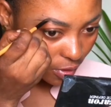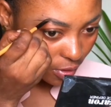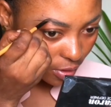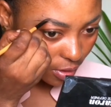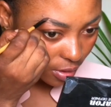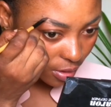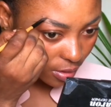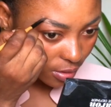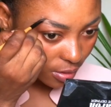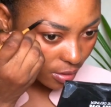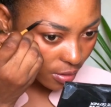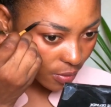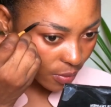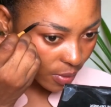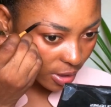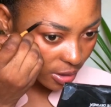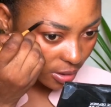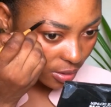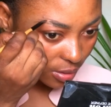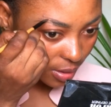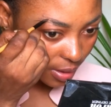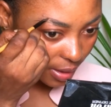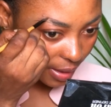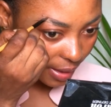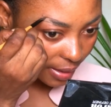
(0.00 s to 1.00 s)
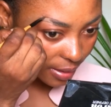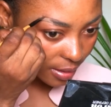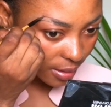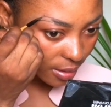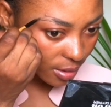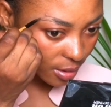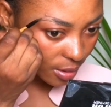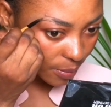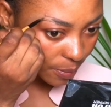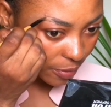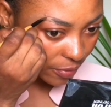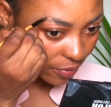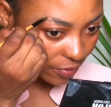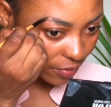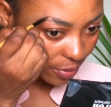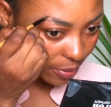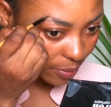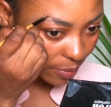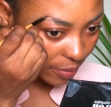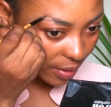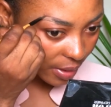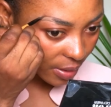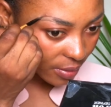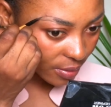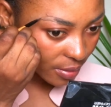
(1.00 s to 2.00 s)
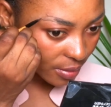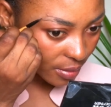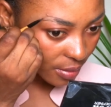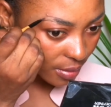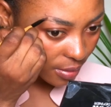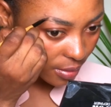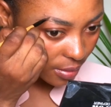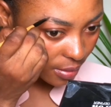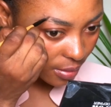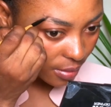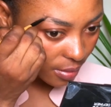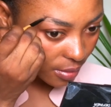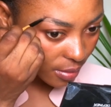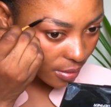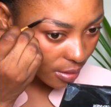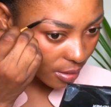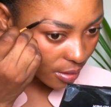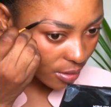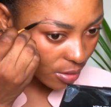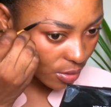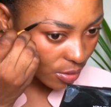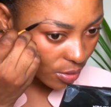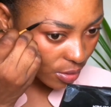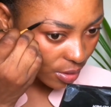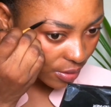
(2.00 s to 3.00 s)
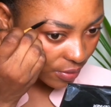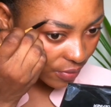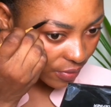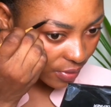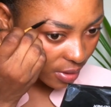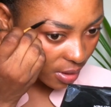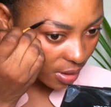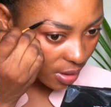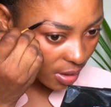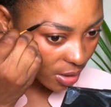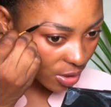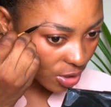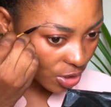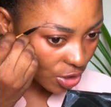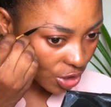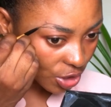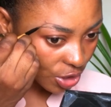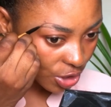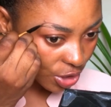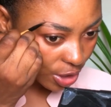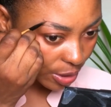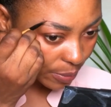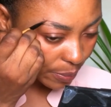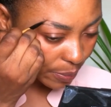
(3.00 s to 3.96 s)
also want to line the top of your brows just to give it a shape.